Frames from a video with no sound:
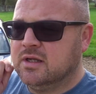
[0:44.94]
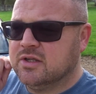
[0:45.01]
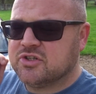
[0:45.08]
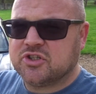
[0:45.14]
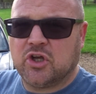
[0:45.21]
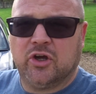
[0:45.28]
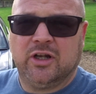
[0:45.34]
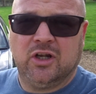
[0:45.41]

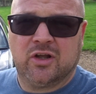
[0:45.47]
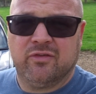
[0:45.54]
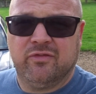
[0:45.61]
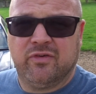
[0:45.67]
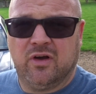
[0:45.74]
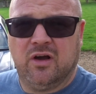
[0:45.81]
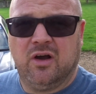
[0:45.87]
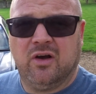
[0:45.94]
Started looking
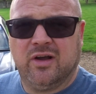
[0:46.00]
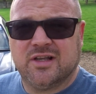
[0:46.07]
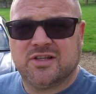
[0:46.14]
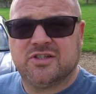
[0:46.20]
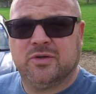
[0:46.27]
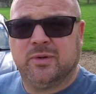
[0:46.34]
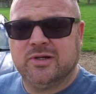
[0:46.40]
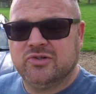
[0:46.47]
for
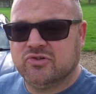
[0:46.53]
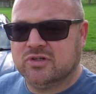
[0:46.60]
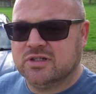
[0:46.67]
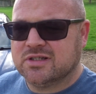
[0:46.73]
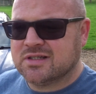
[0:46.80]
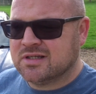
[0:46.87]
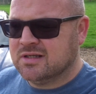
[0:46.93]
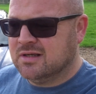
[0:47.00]

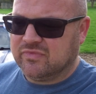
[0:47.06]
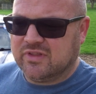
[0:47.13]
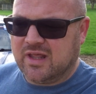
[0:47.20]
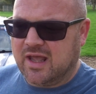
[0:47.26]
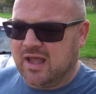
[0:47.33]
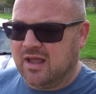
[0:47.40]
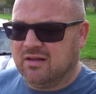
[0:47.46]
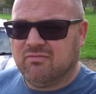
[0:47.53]
IS200s.
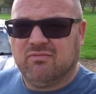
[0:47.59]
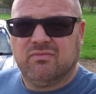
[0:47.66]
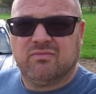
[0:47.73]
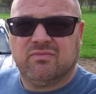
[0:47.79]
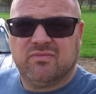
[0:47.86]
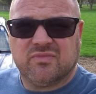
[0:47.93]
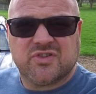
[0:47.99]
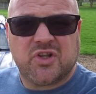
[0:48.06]
They're
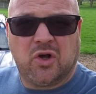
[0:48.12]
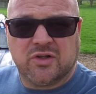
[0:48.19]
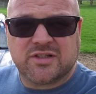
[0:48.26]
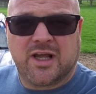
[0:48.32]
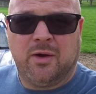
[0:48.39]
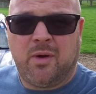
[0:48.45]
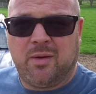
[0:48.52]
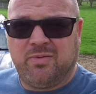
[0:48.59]
starting
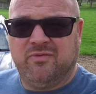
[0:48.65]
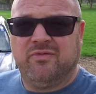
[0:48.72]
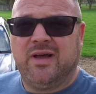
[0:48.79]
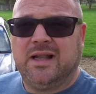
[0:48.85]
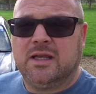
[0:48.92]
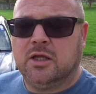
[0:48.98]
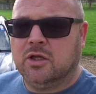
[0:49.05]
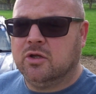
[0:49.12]
to go up in
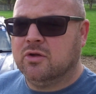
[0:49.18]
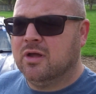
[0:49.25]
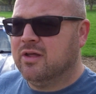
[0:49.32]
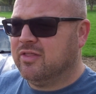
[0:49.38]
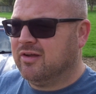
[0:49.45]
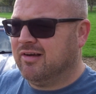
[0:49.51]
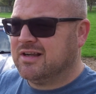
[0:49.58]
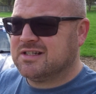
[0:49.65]
value.
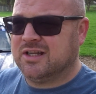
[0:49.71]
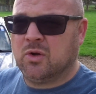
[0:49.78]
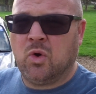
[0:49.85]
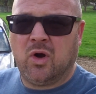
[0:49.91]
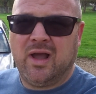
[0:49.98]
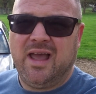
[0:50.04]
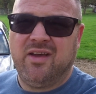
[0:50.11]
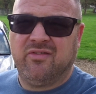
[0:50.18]
They're actually
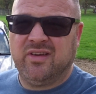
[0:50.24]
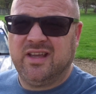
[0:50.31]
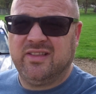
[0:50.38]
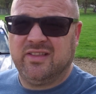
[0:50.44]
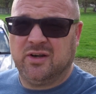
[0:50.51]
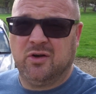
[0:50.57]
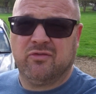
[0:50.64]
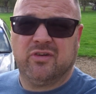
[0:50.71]
quite heavy.
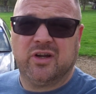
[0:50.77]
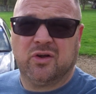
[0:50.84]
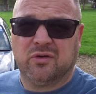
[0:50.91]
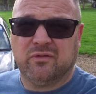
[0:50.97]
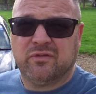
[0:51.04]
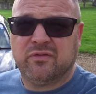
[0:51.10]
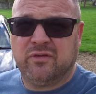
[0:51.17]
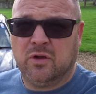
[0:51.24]
They're not very good
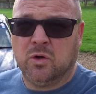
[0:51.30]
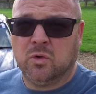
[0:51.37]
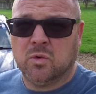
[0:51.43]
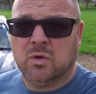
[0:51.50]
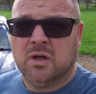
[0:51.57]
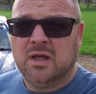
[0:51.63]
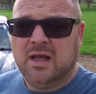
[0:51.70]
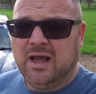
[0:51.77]
on
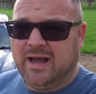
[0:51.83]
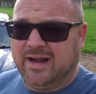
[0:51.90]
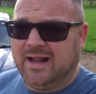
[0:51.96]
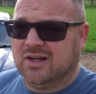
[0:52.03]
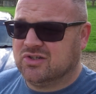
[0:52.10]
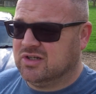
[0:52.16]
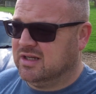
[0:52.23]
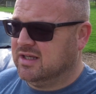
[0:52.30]
fuel, and
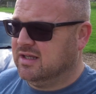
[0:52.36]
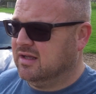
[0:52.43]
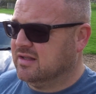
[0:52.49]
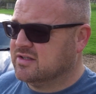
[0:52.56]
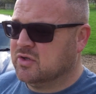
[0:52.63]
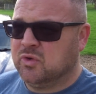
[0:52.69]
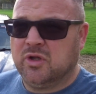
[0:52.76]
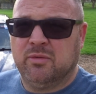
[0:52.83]
actually
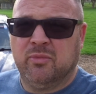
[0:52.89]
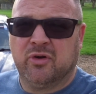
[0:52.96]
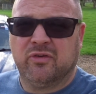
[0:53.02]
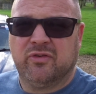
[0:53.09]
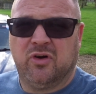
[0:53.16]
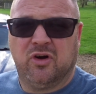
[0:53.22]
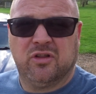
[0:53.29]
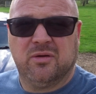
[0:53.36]
until you
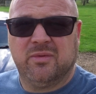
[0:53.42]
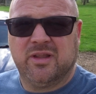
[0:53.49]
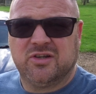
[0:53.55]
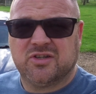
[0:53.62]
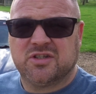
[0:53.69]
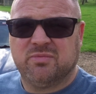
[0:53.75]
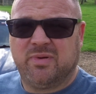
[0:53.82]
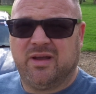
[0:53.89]
modify them, they're
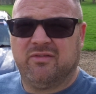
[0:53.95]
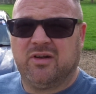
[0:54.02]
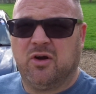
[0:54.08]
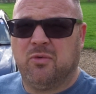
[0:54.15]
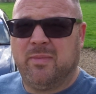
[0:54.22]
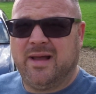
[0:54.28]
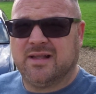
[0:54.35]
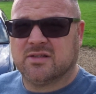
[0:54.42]
just a bit of an
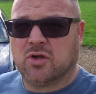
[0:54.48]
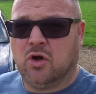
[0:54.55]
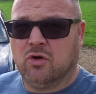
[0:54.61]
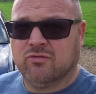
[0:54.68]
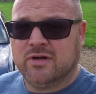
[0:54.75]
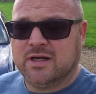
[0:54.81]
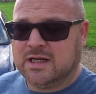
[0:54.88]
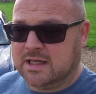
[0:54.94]
old man's
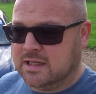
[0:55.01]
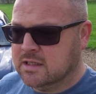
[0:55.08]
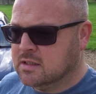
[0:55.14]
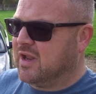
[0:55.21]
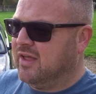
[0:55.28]
car really.